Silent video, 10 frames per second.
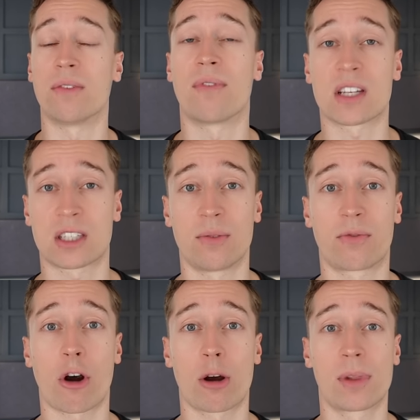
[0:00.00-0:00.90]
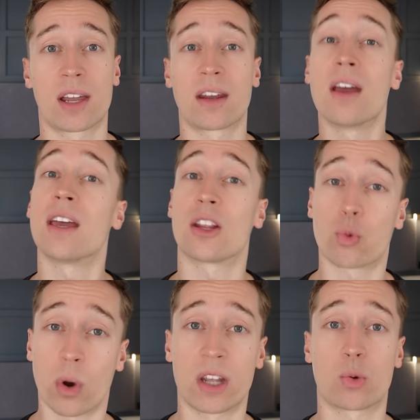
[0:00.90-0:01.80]
invest in farmland in
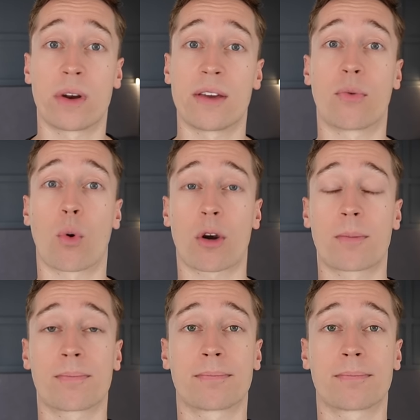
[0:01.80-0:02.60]
2024.